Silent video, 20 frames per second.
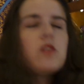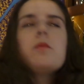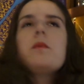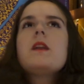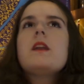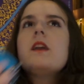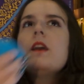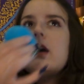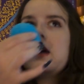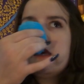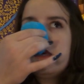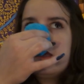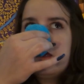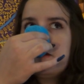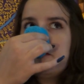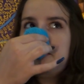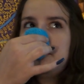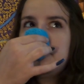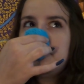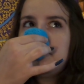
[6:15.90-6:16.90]
to me.
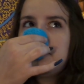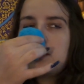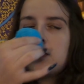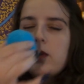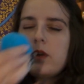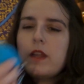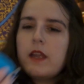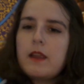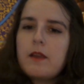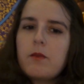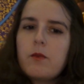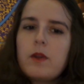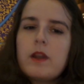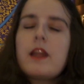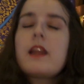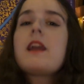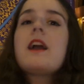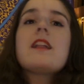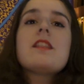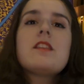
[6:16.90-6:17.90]
When I when
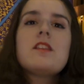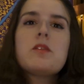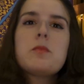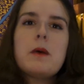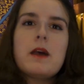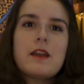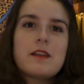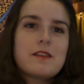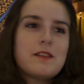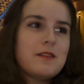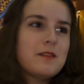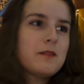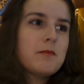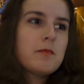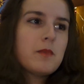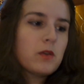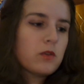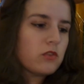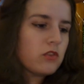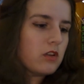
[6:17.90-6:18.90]
I got this box,
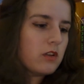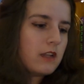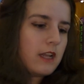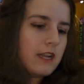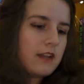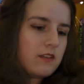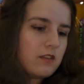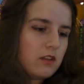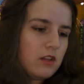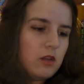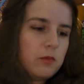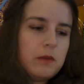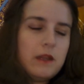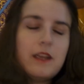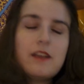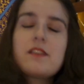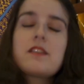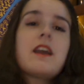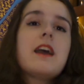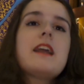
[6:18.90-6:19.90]
it was so nice. The
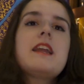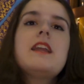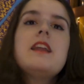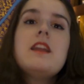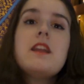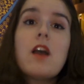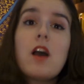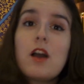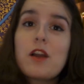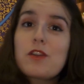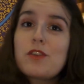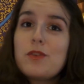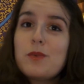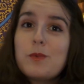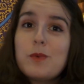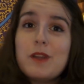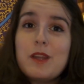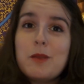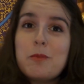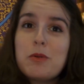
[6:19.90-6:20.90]
UPS guy, he honked
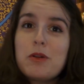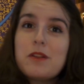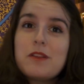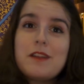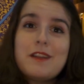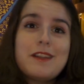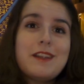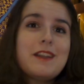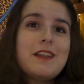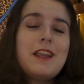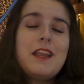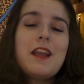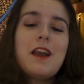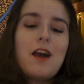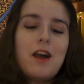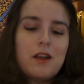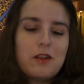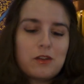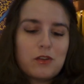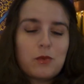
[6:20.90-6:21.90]
when he pulled in and he
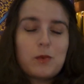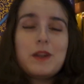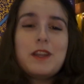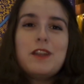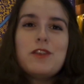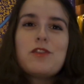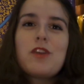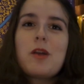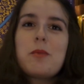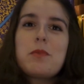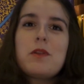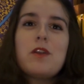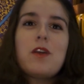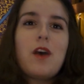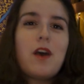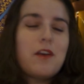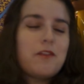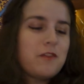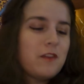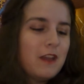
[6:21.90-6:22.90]
honked when he dropped it
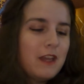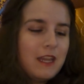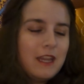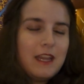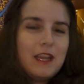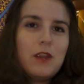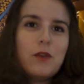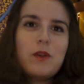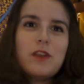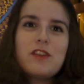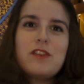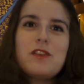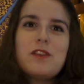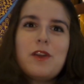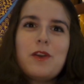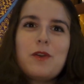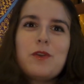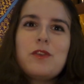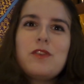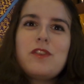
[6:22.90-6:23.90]
off. He always
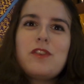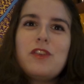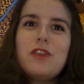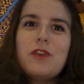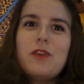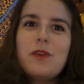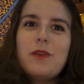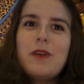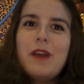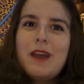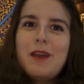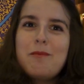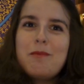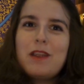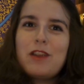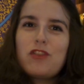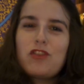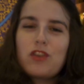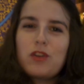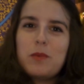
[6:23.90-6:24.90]
knows to
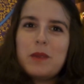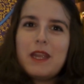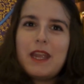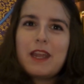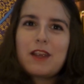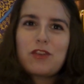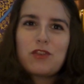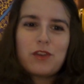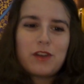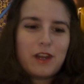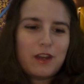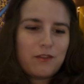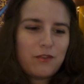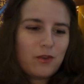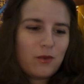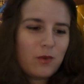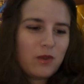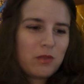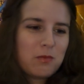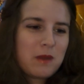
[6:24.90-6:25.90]
make sure to be extra
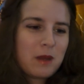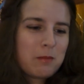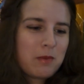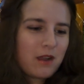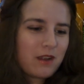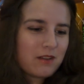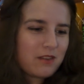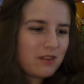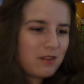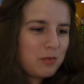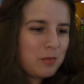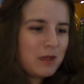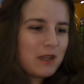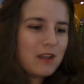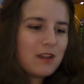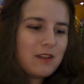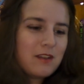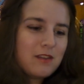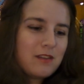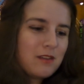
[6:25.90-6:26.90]
careful with my boxes
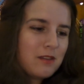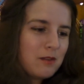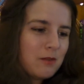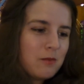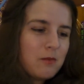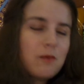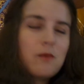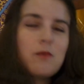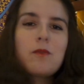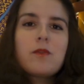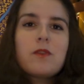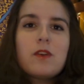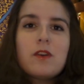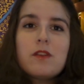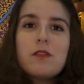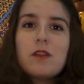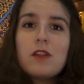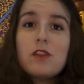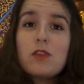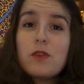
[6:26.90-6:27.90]
because,
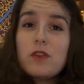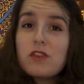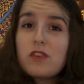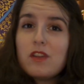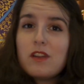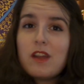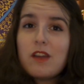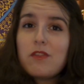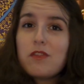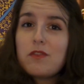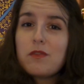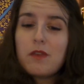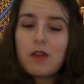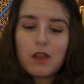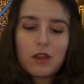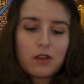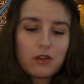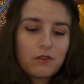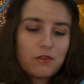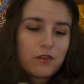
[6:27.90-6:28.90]
well, it's always good to have
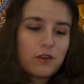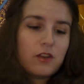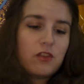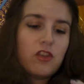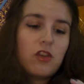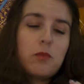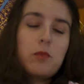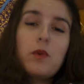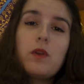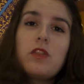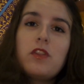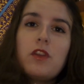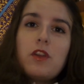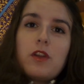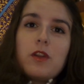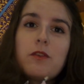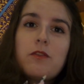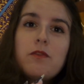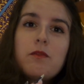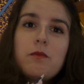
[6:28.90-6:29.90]
a good friendship with
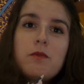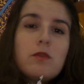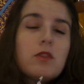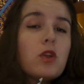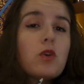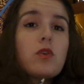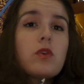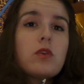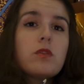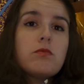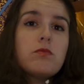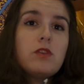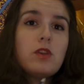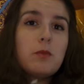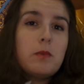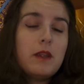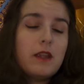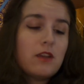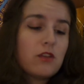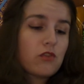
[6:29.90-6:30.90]
your local
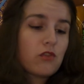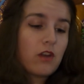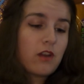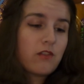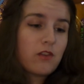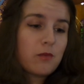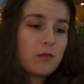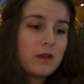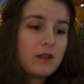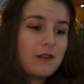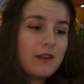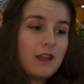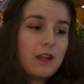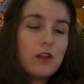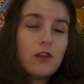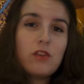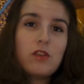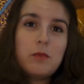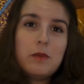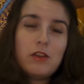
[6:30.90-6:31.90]
UPS driver, but he
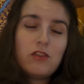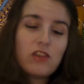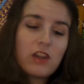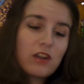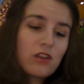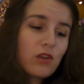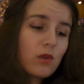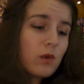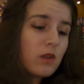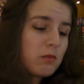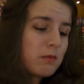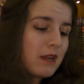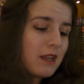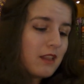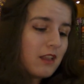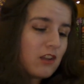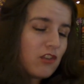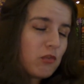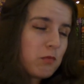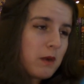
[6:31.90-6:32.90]
knows to be gentle with my
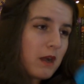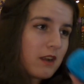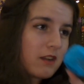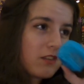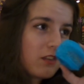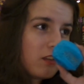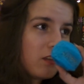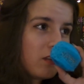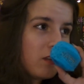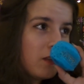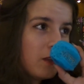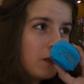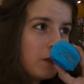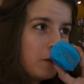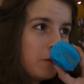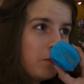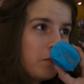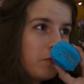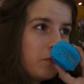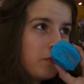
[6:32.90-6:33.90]
Lush boxes.
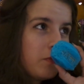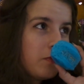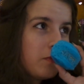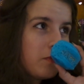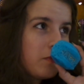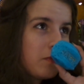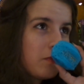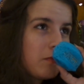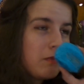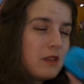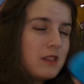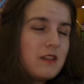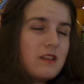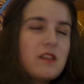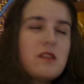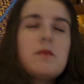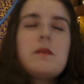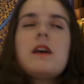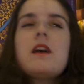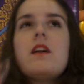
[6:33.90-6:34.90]
But the
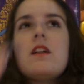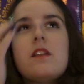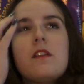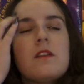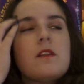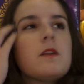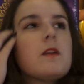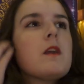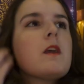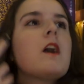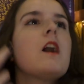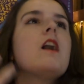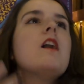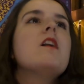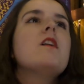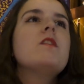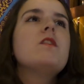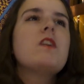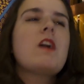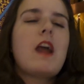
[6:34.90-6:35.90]
smell
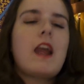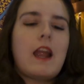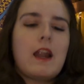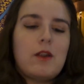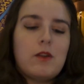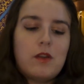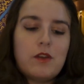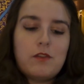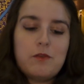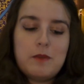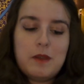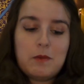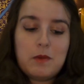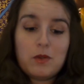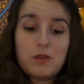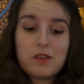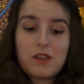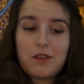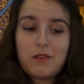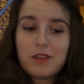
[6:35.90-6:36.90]
of, I don't know if maybe it
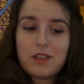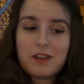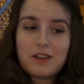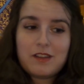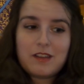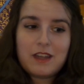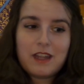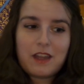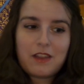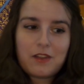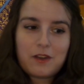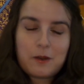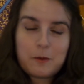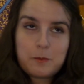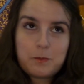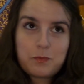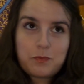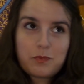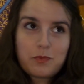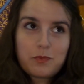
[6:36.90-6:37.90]
was everything together,